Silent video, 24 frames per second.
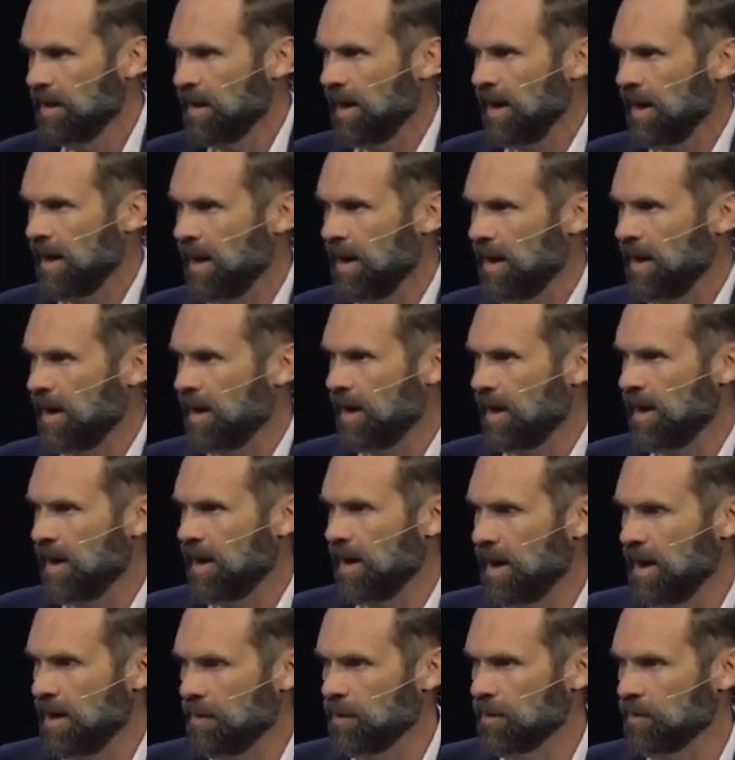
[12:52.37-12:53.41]
I,
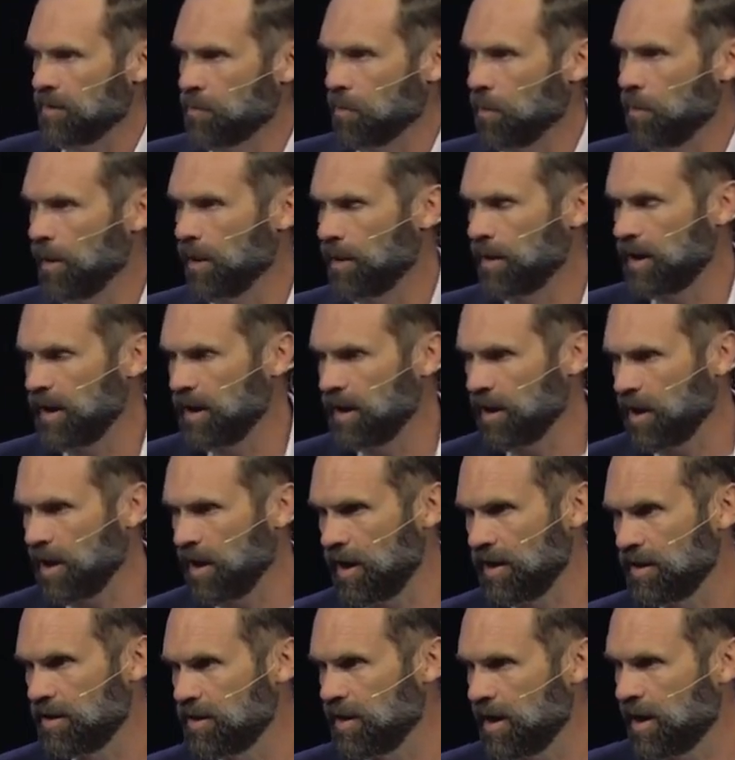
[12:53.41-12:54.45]
uh, I was working
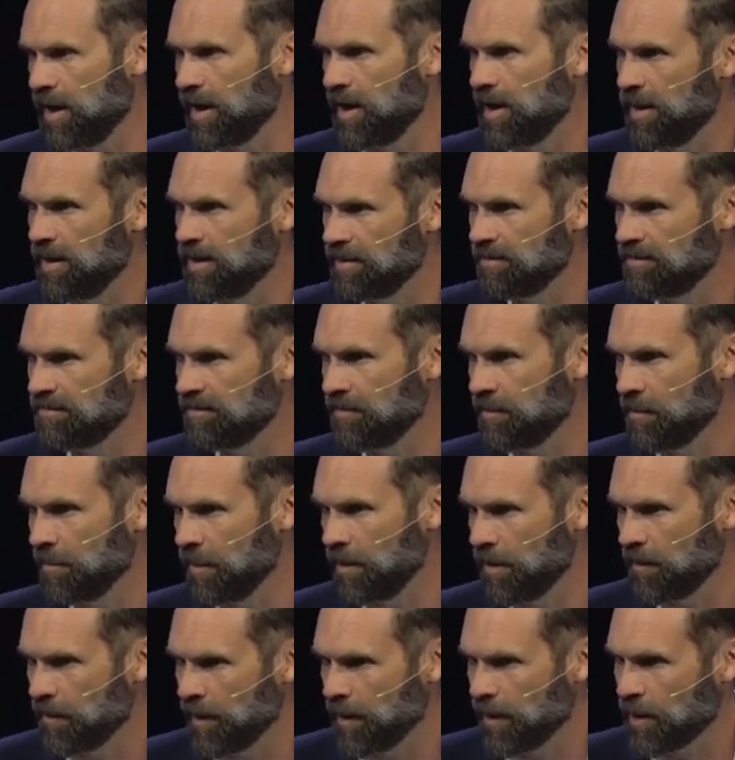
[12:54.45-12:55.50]
on, on
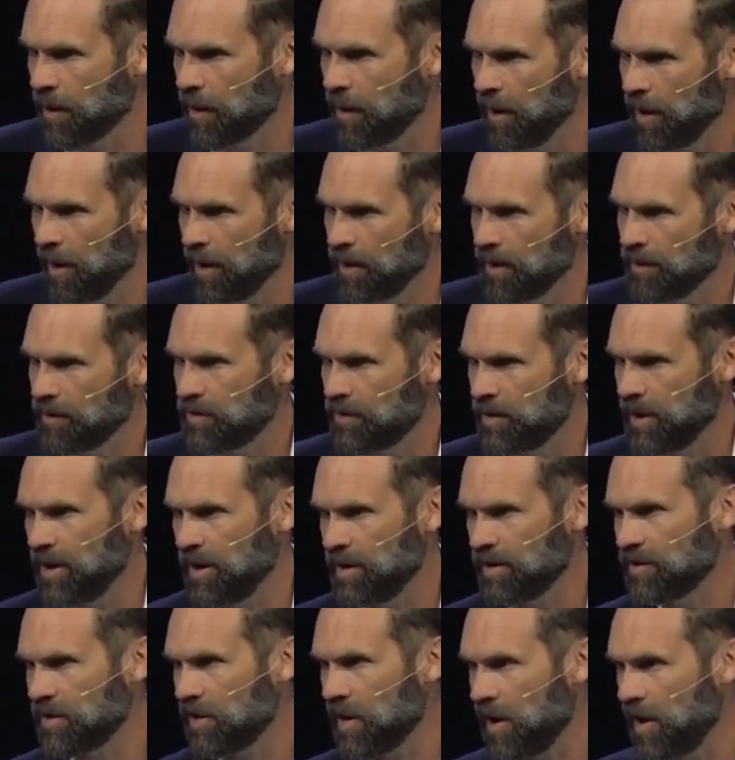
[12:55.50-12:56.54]
one of our cars,
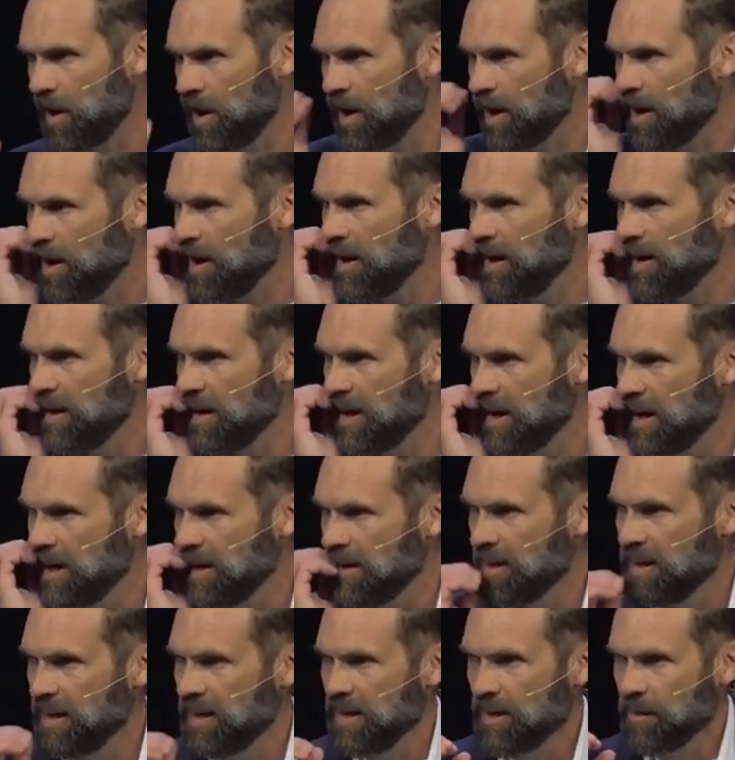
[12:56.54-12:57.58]
Sherry's car, and,
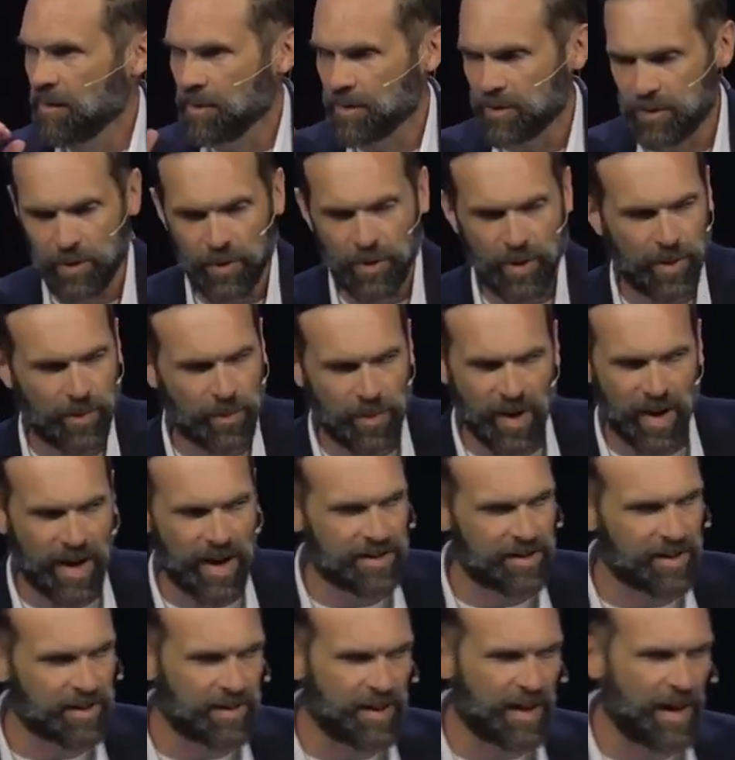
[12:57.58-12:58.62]
and was doing a
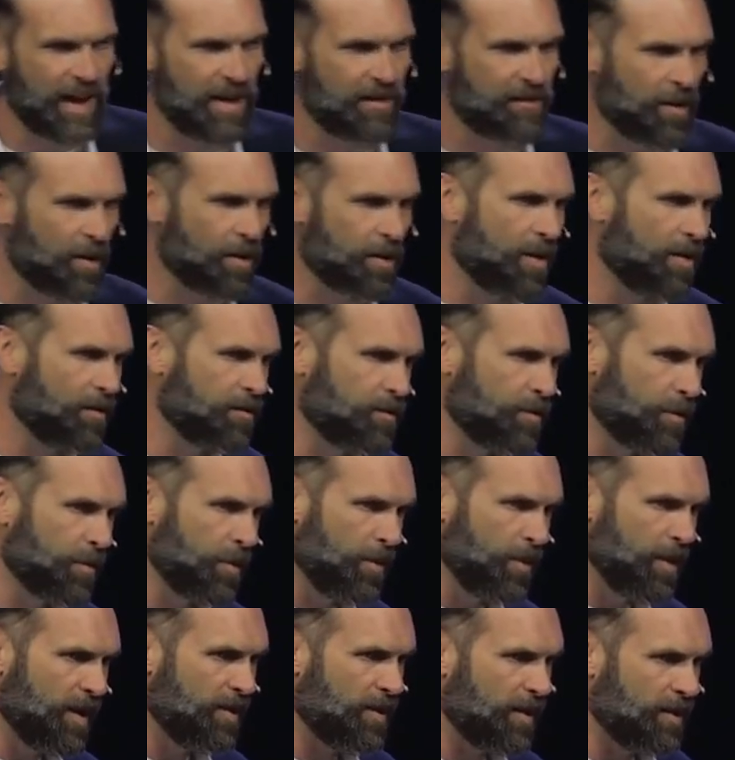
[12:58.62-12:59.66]
project that I felt
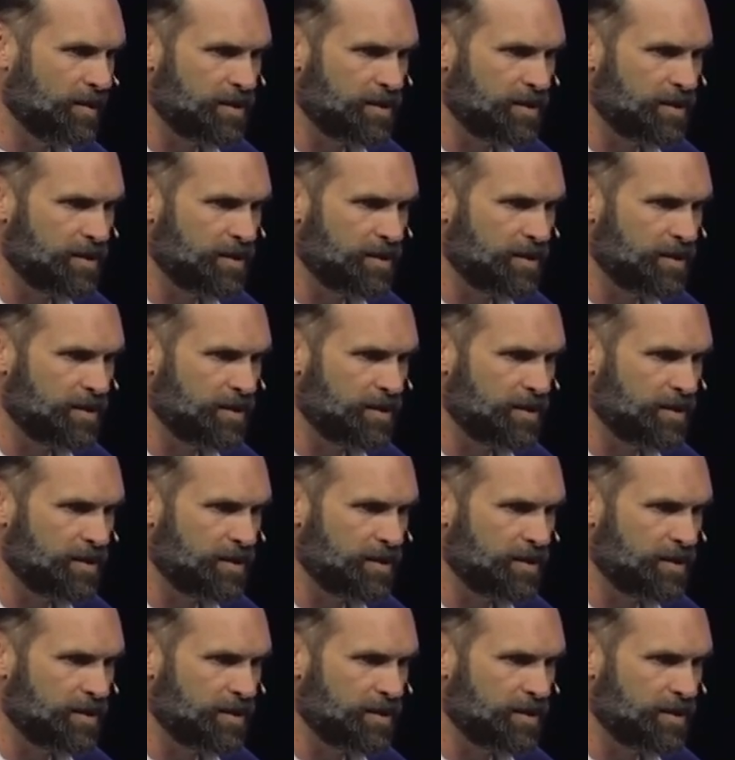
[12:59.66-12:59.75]
comfortable with.